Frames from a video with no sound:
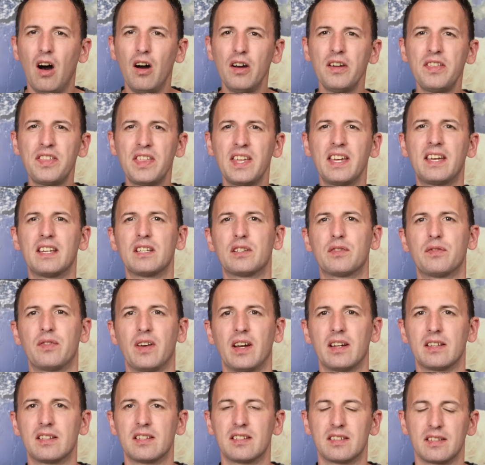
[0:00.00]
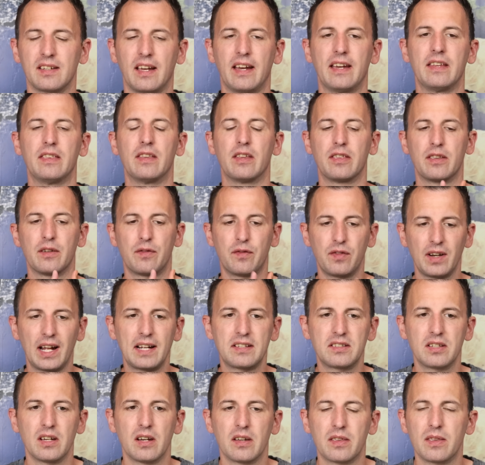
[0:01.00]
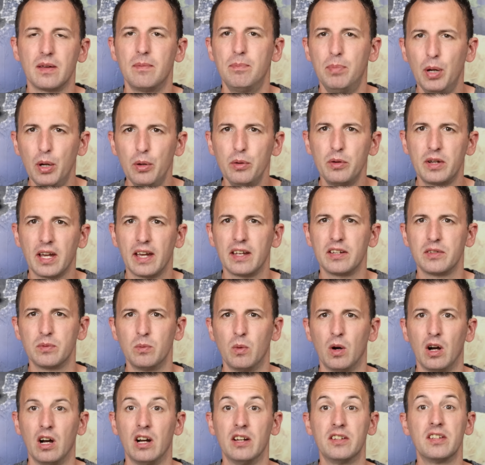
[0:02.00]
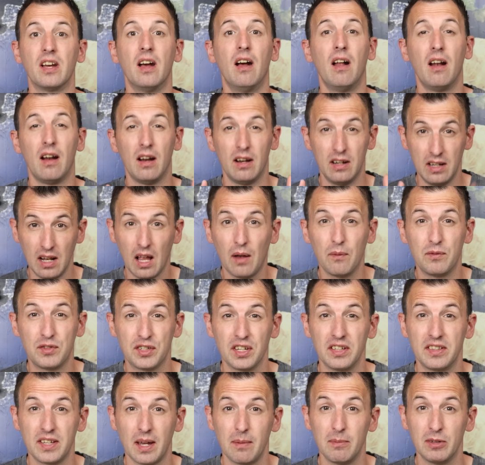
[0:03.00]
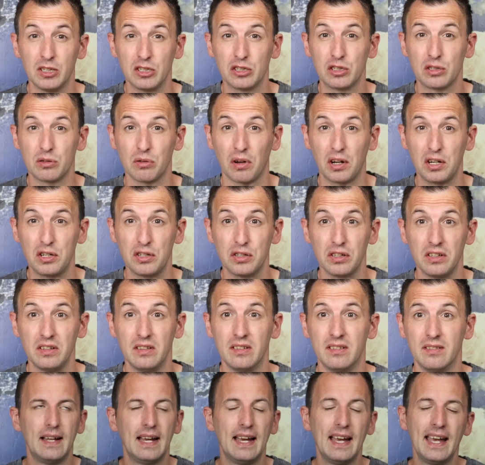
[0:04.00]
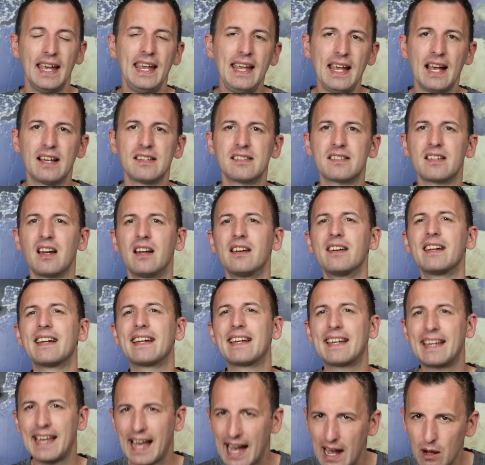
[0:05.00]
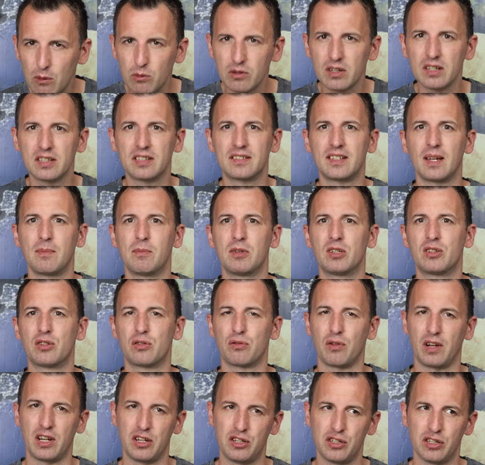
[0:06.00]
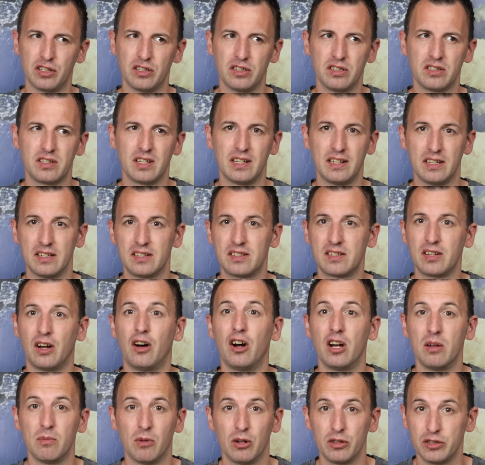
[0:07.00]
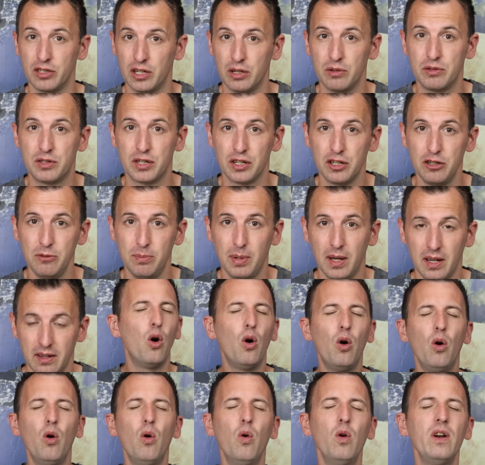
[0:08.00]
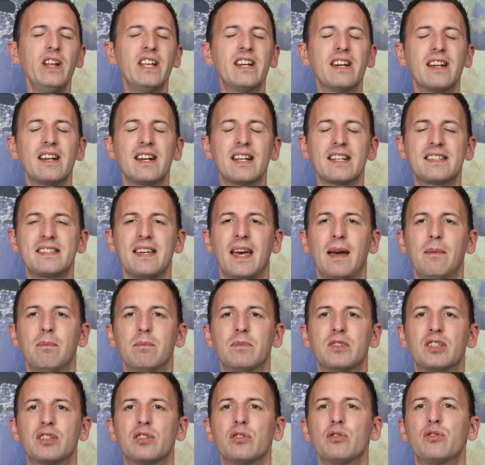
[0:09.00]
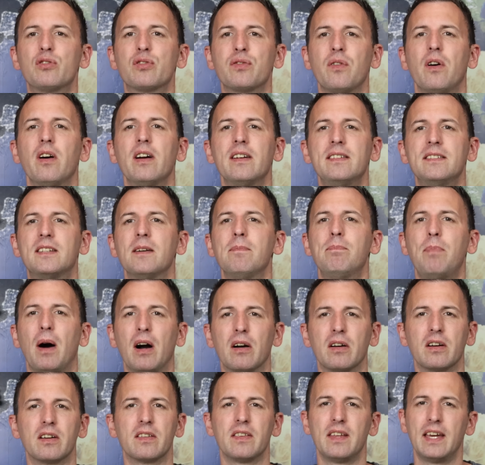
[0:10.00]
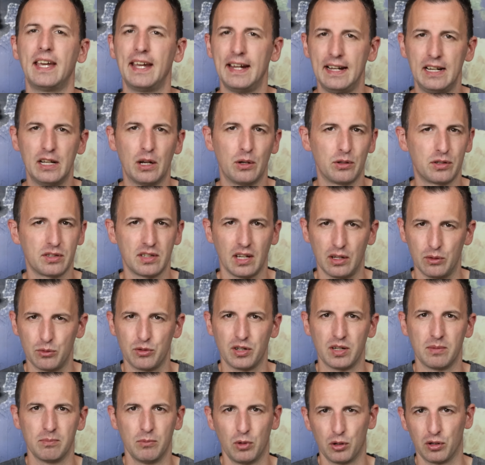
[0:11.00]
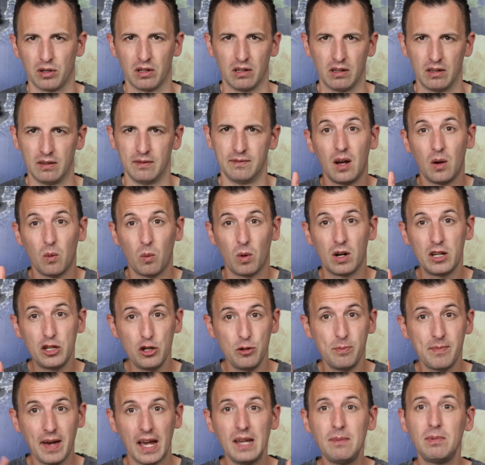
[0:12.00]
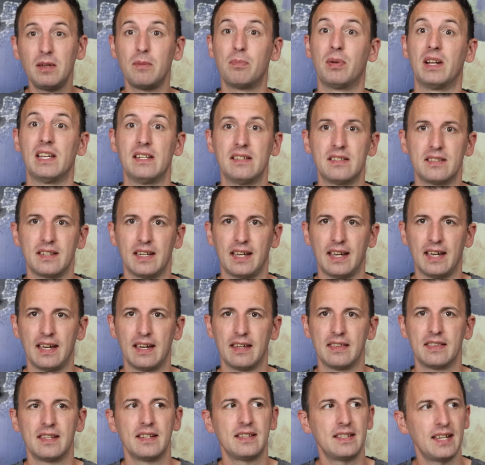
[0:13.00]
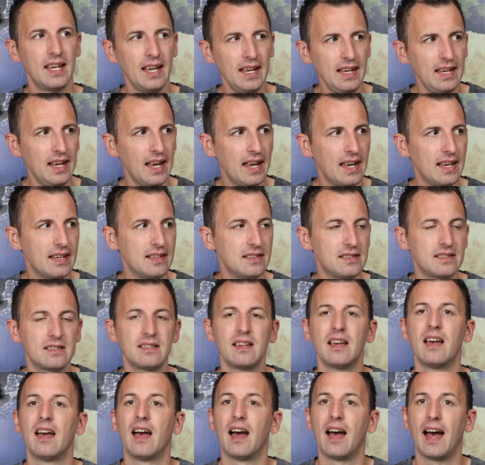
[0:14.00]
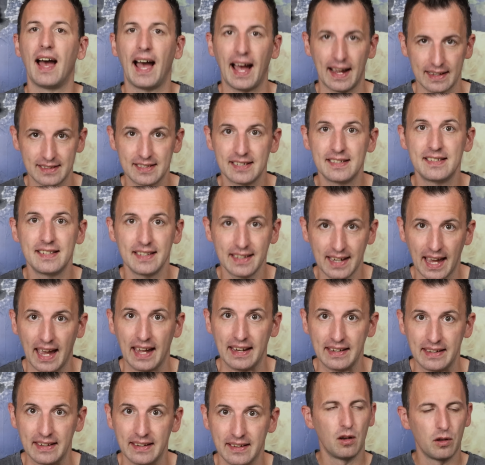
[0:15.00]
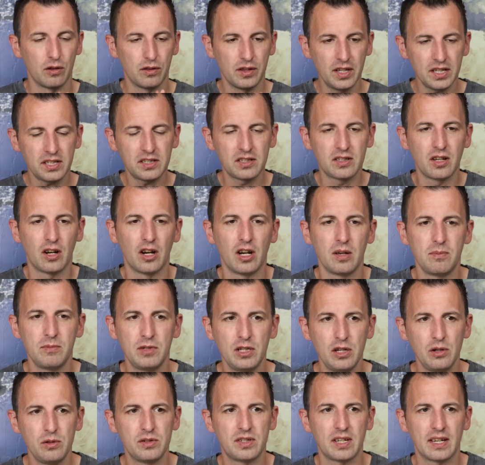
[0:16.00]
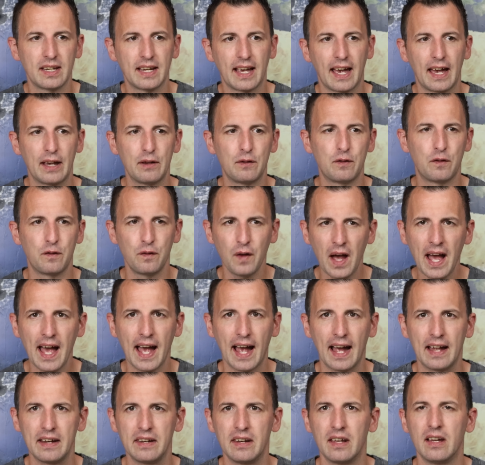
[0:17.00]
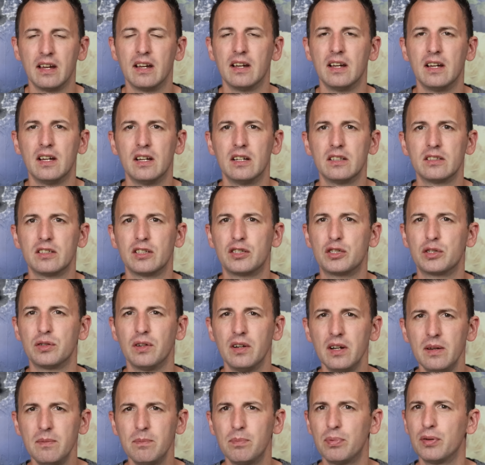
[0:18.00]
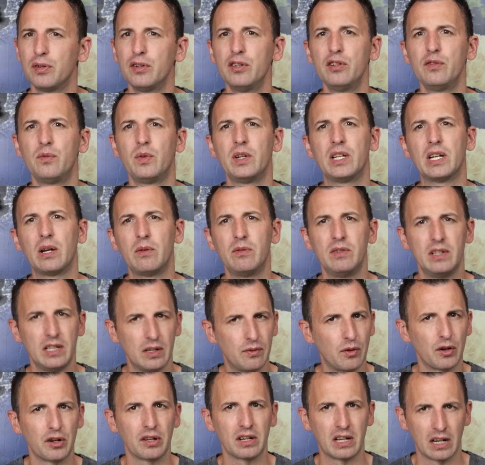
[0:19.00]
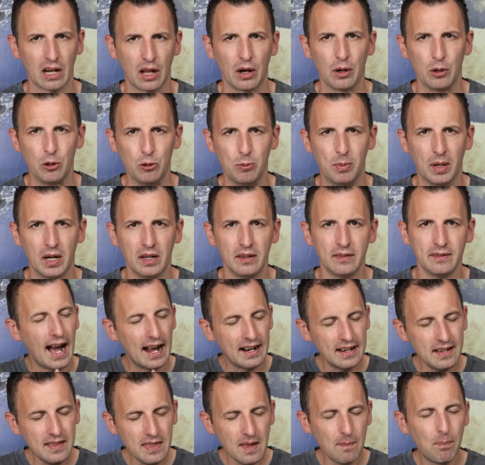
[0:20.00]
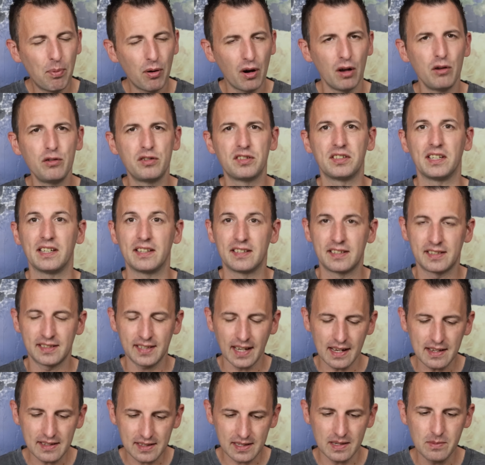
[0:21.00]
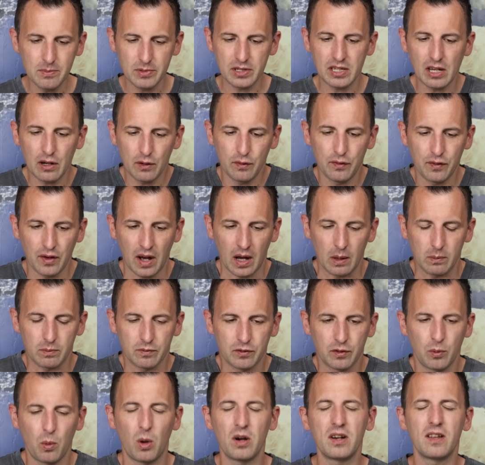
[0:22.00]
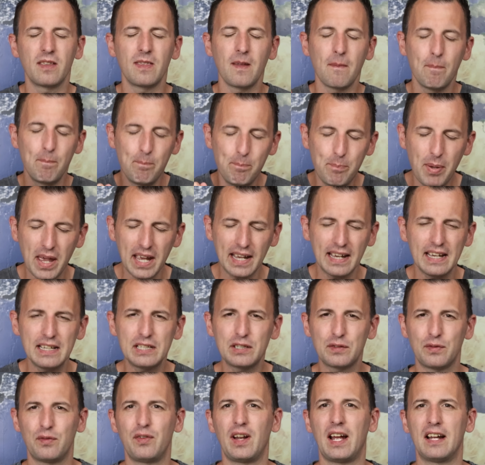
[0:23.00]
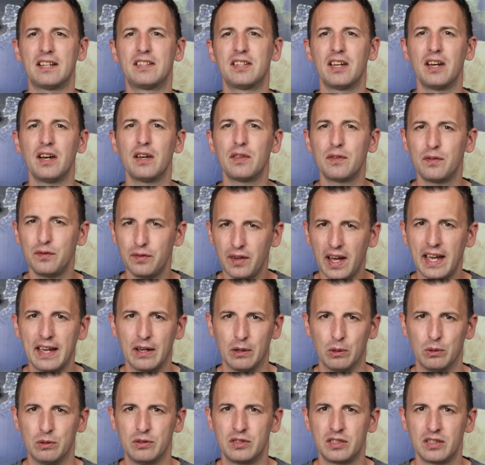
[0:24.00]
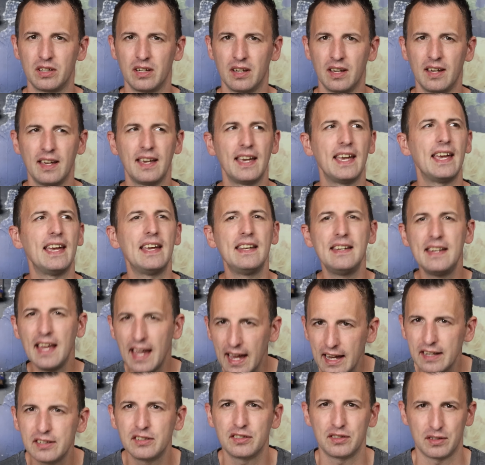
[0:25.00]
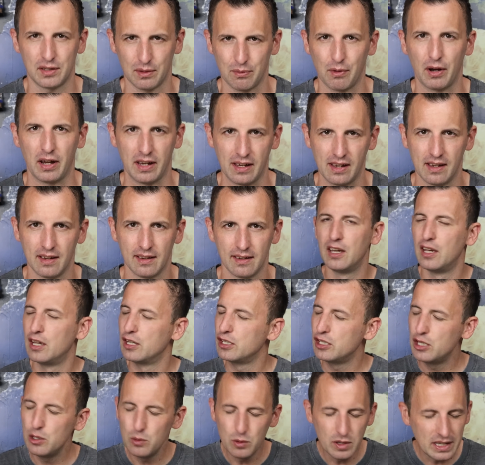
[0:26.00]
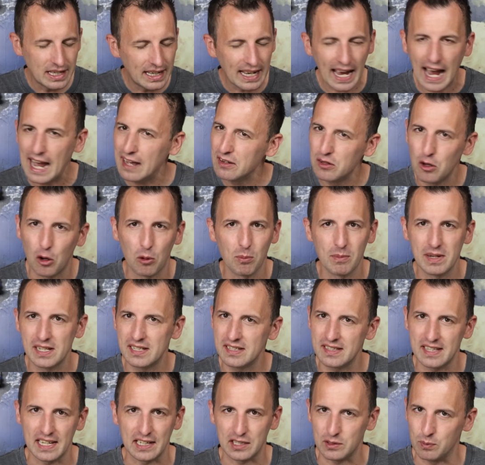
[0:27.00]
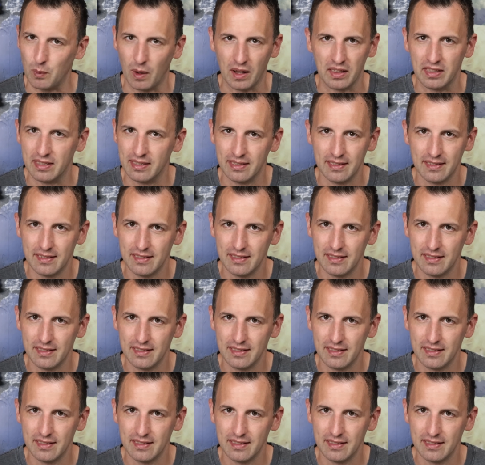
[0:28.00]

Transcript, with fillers: I think it's fair to say that the flat earther Phuket Word loves a demonstration. He has done countless demonstrations in his time on YouTube, all in an attempt to try and debunk the heliocentric model. Well, you may be pleased to hear that he is at it again, this time using a fan to try and prove we don't live on a globe. And in the process, sets himself up for one of the biggest flat earth fails in history. You cannot miss this one.